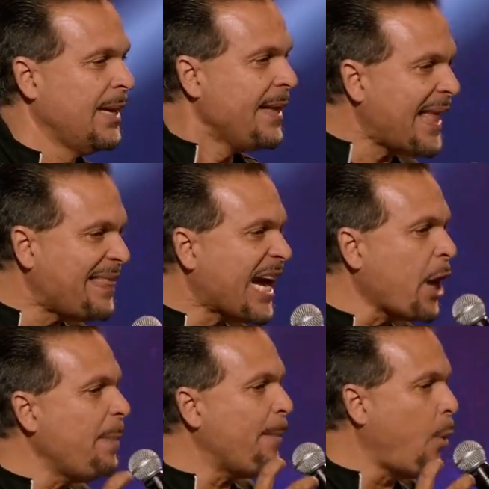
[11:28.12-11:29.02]
That they
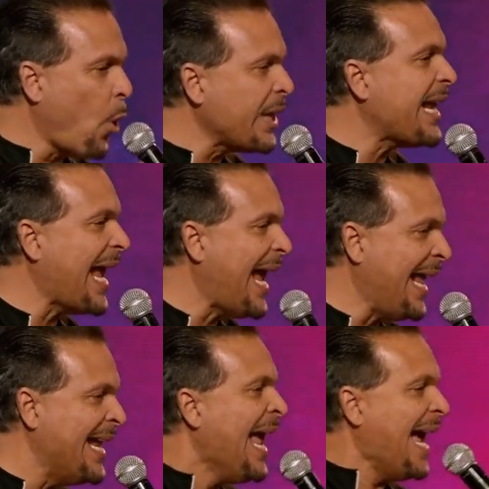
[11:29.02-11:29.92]
can be born
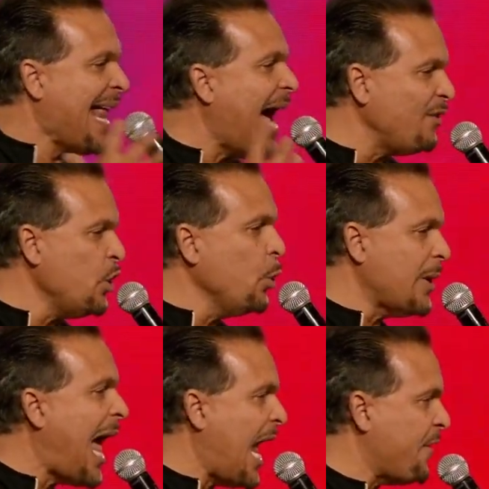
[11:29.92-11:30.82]
again and have a new
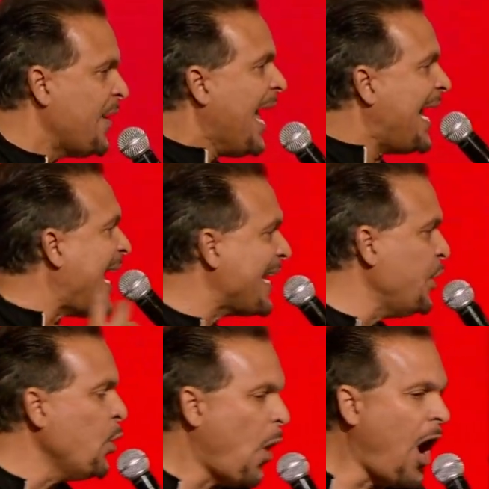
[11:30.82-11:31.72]
life and get a
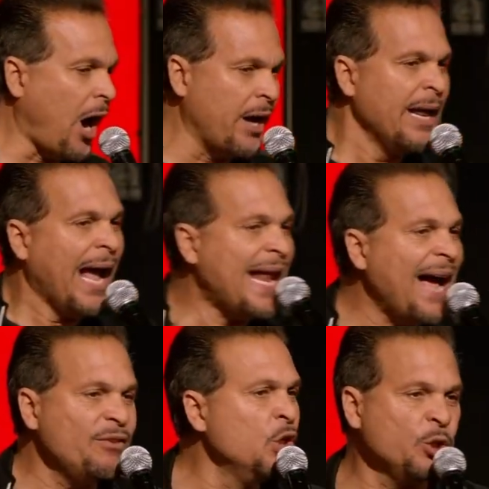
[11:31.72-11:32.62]
new heart and
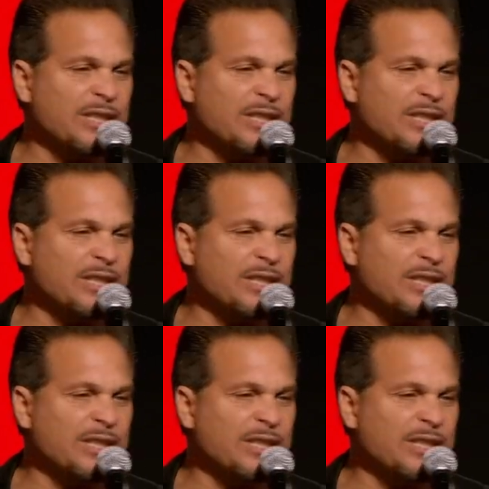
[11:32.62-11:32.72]
have new